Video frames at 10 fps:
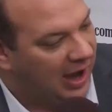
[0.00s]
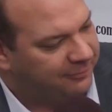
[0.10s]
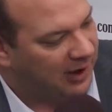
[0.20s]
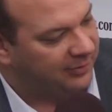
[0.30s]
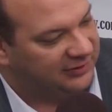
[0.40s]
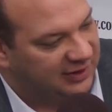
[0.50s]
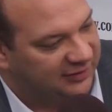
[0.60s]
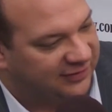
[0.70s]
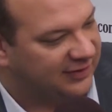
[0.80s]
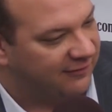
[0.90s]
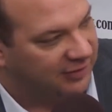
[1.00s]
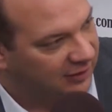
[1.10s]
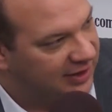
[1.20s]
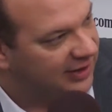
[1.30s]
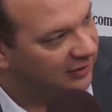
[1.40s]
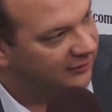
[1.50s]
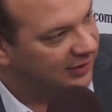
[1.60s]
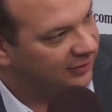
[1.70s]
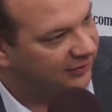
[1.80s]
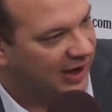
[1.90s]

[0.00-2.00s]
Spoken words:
I probably did 7 or 8 interviews.